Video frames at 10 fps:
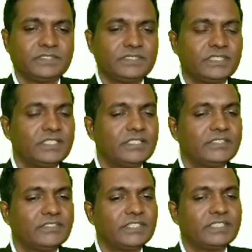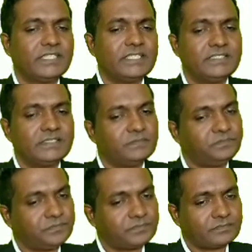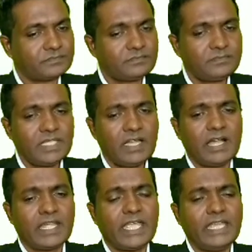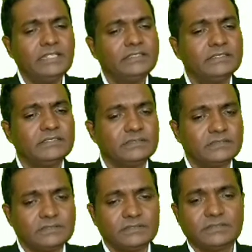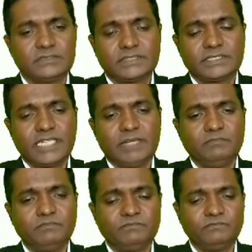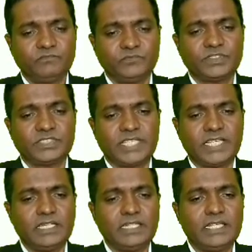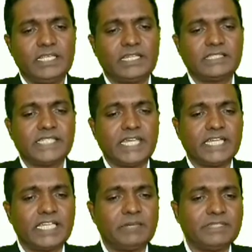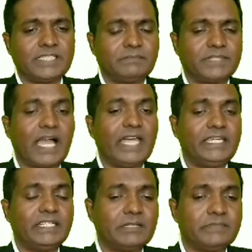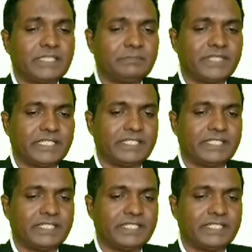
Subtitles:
So this is again same thing. Here j term is absent, I term is absent.